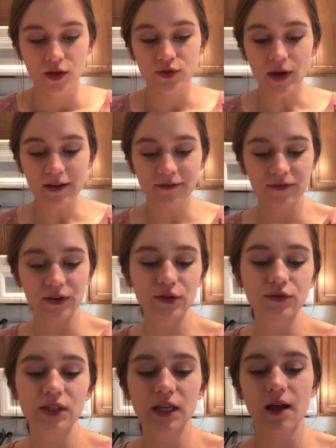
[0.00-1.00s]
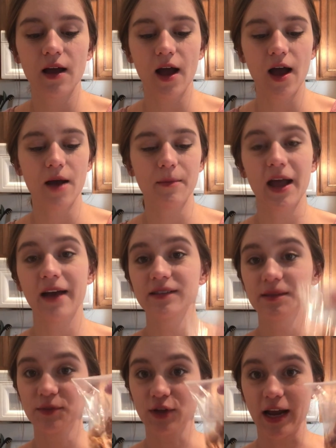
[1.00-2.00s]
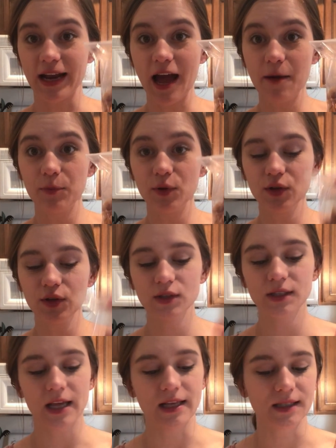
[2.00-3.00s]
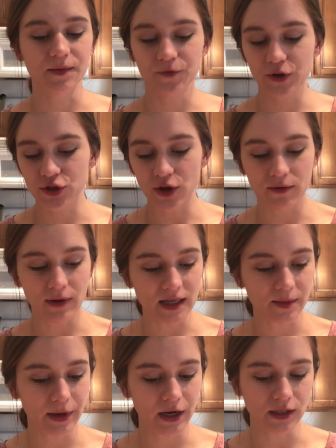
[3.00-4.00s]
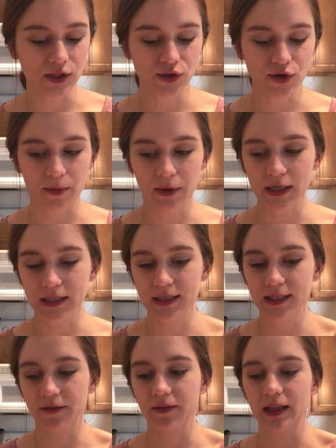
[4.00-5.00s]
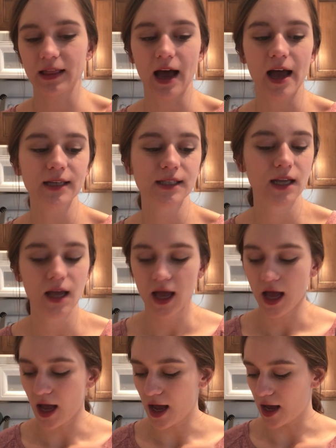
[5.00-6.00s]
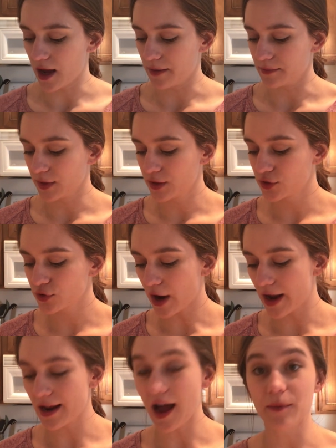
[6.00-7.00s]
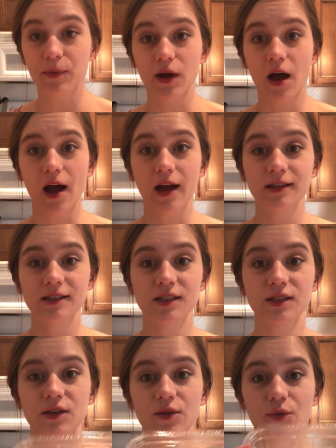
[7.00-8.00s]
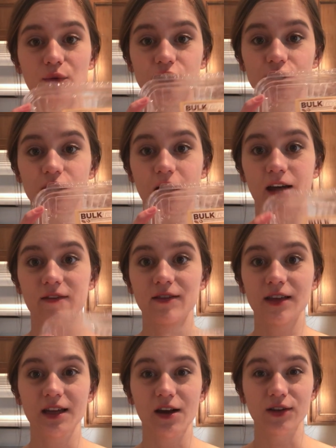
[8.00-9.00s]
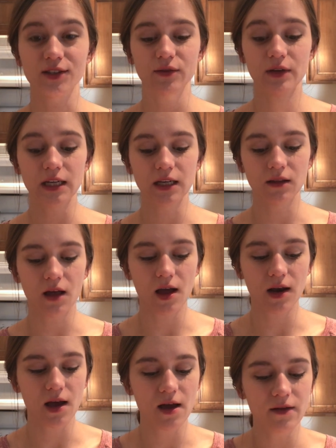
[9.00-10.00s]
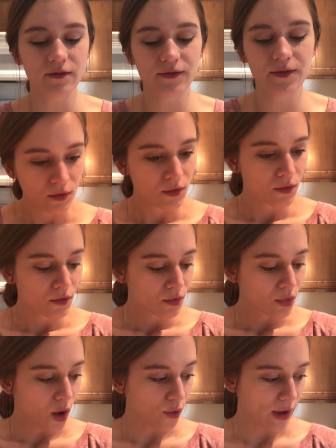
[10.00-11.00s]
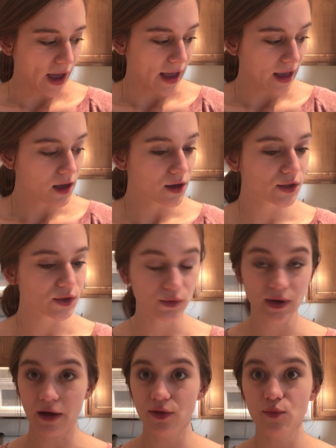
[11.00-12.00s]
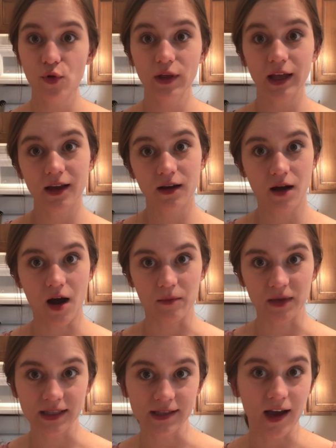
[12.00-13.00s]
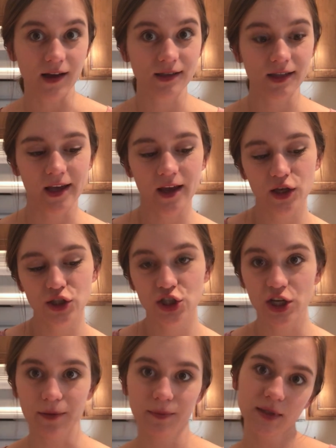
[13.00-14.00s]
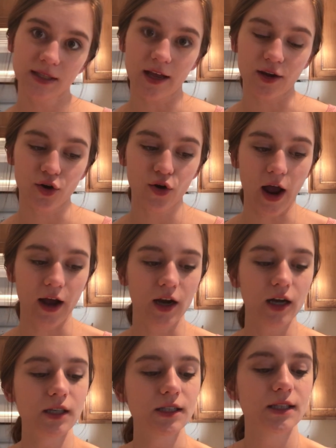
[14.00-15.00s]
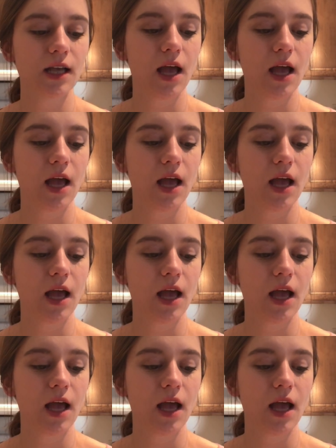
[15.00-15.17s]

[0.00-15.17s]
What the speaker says: Dried fruit, I have some dried apples and some freeze-dried raspberries and strawberries and stuff like that. Dried apricots, which I've also eaten a lot of. Okay, so now the more like common snacks like chips and crackers.